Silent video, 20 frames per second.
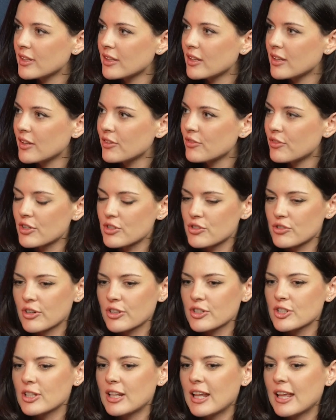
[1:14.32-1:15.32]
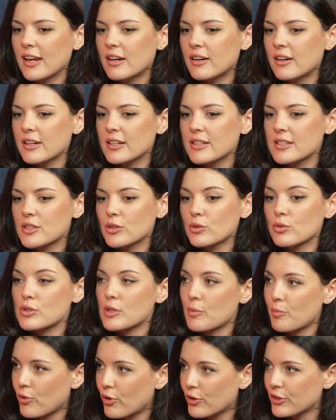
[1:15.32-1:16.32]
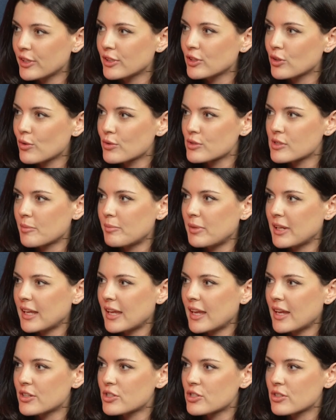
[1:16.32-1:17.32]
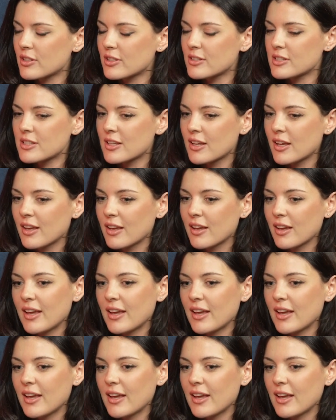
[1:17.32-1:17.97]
the infrastructure layer is to supporting those applications